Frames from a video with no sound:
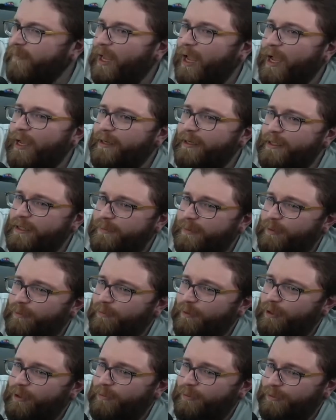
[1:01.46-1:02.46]
I need to be
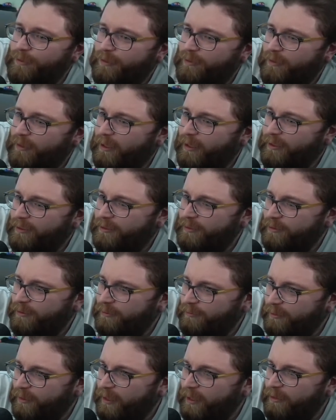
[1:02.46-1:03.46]
real with you guys,
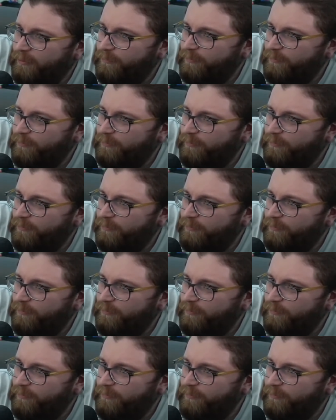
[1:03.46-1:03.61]
okay?